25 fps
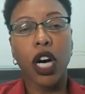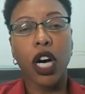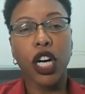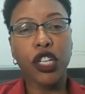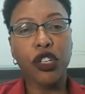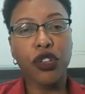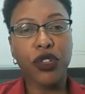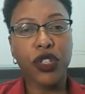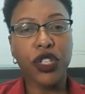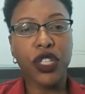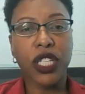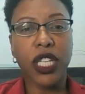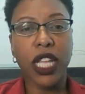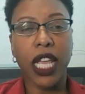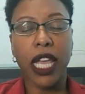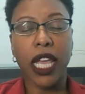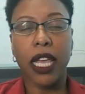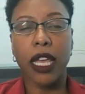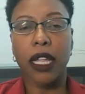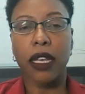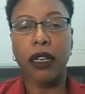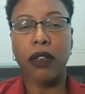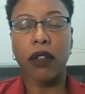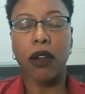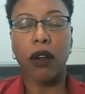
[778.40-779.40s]

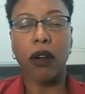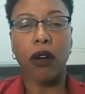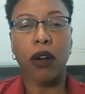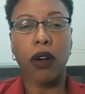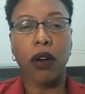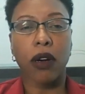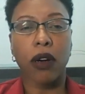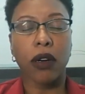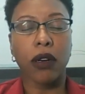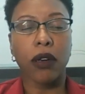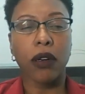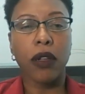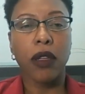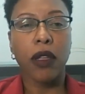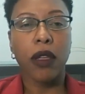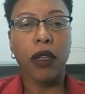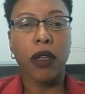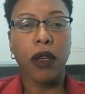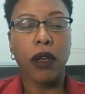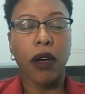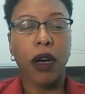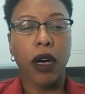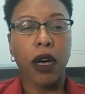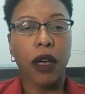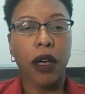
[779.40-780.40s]
understand our
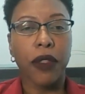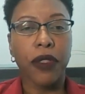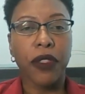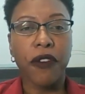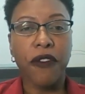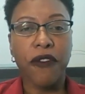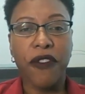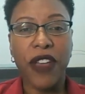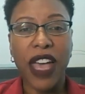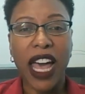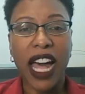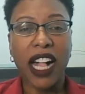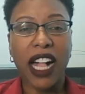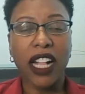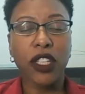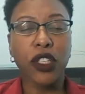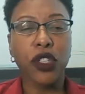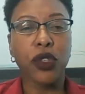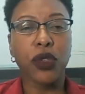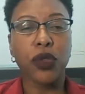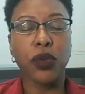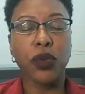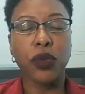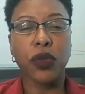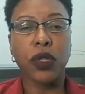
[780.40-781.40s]
the
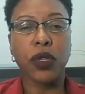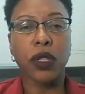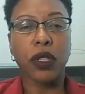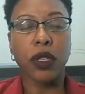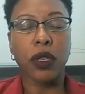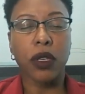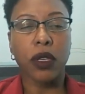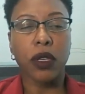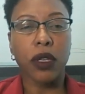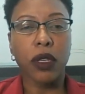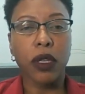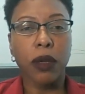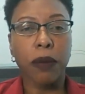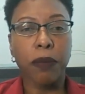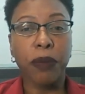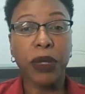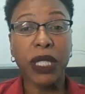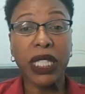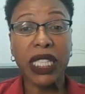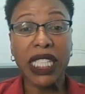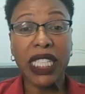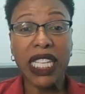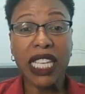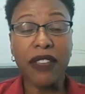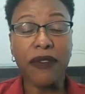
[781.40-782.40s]
values, the
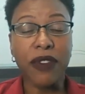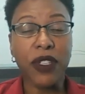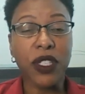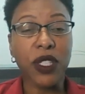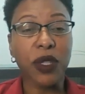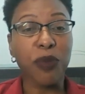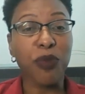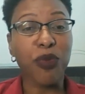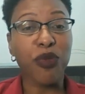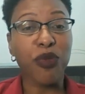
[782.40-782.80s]
beliefs, the